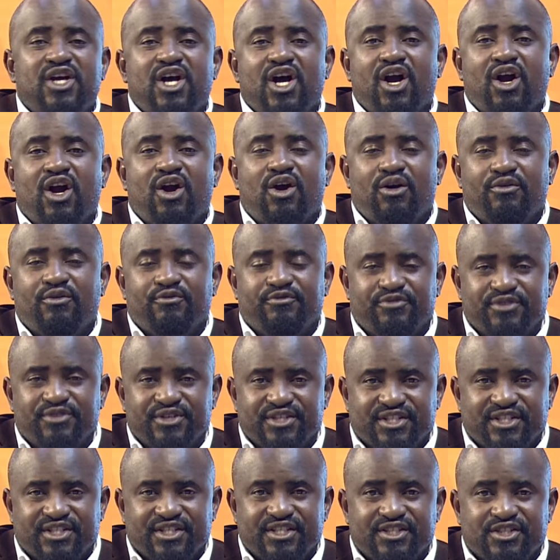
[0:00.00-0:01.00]

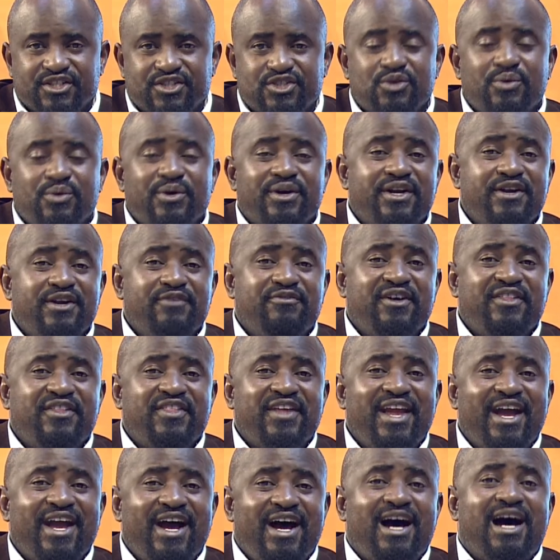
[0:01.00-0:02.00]
conferences. So wherever
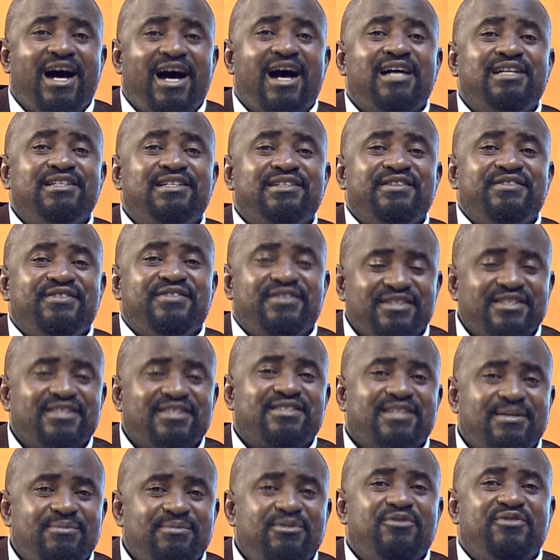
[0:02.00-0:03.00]
they are, these are
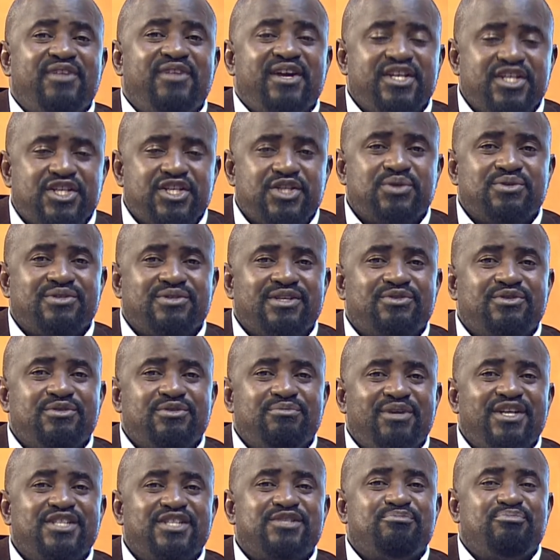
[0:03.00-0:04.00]
some of the issues that we
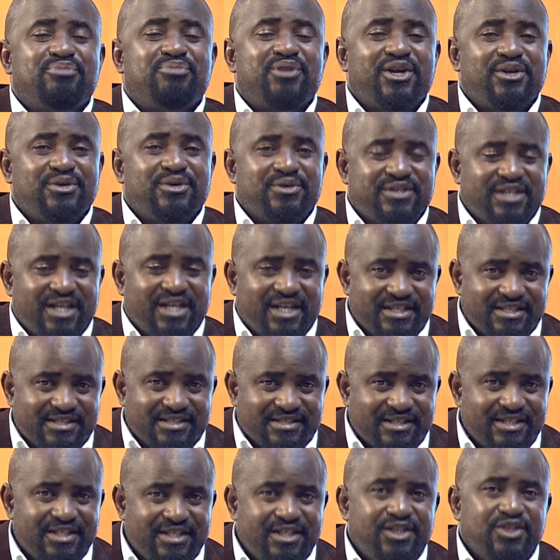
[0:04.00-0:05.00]
must
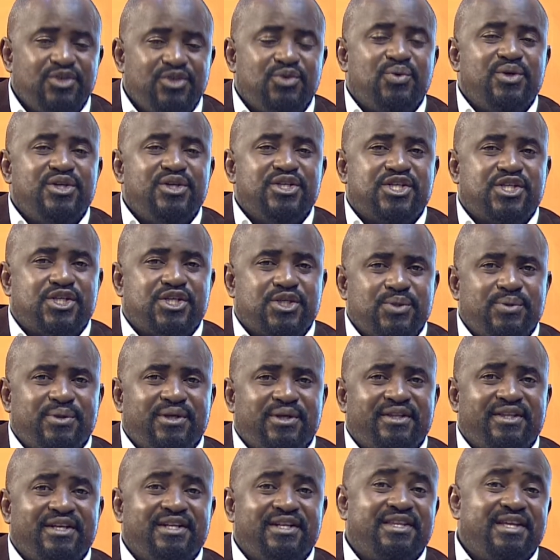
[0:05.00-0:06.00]
prioritize to ensure
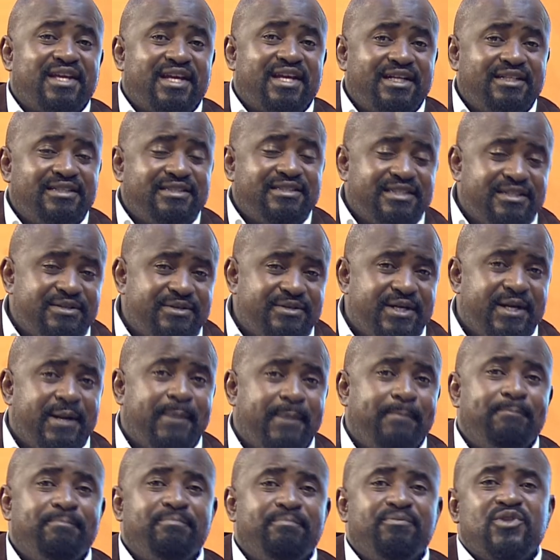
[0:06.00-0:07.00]
that the elderly,
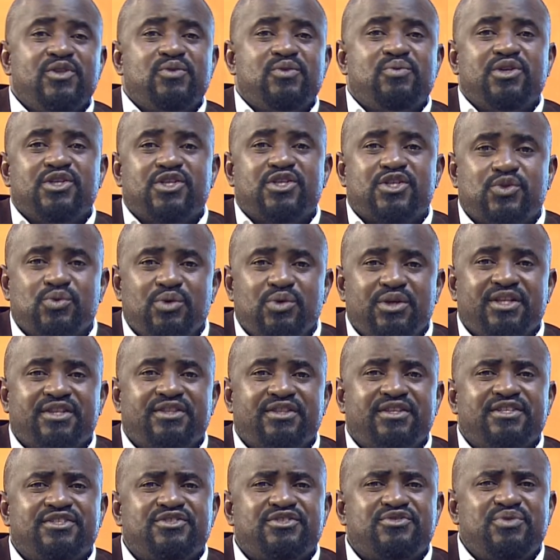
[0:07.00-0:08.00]
to ensure that
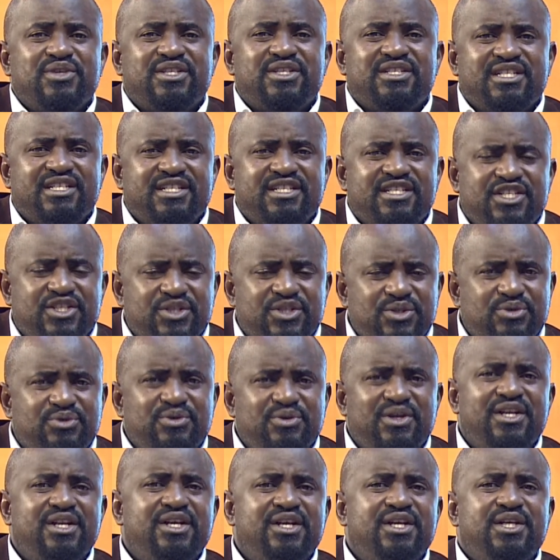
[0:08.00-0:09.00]
the street
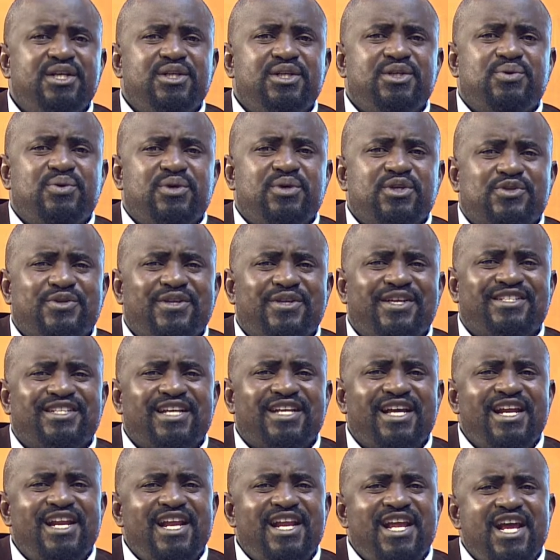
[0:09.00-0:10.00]
children, to ensure that
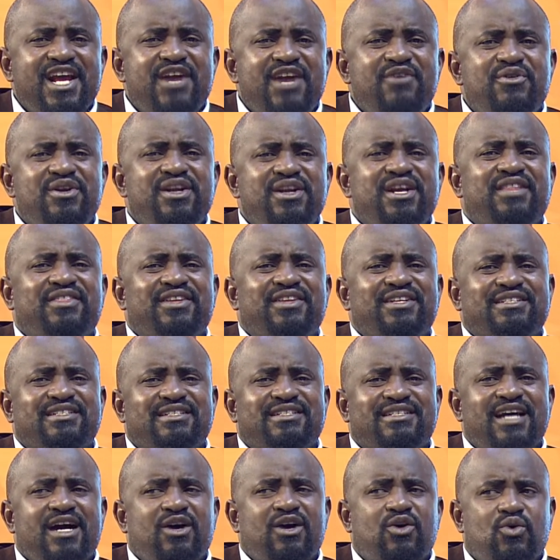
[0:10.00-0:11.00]
any area
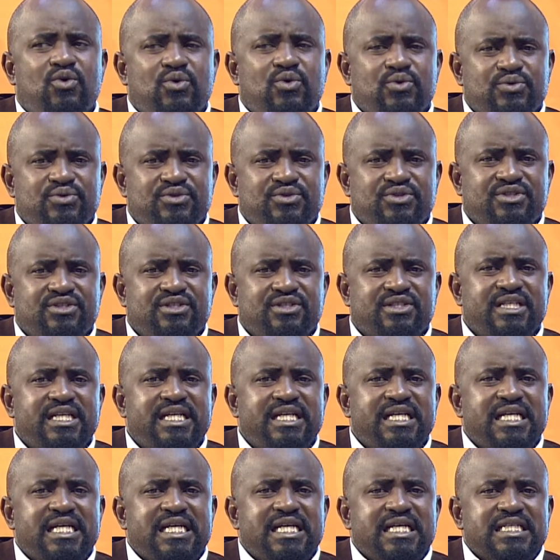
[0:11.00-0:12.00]
that tackles
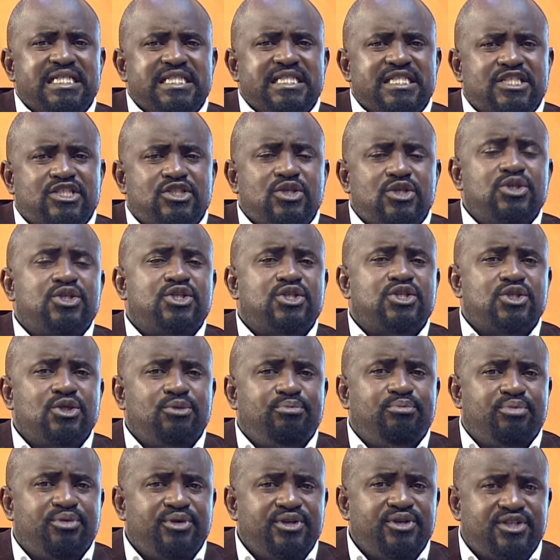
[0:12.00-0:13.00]
social
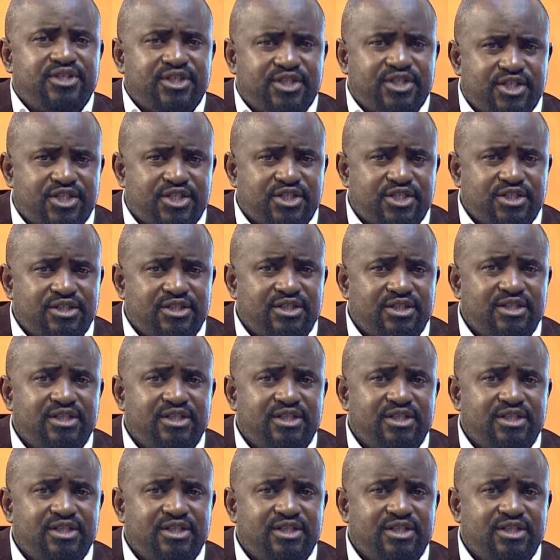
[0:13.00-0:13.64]
protection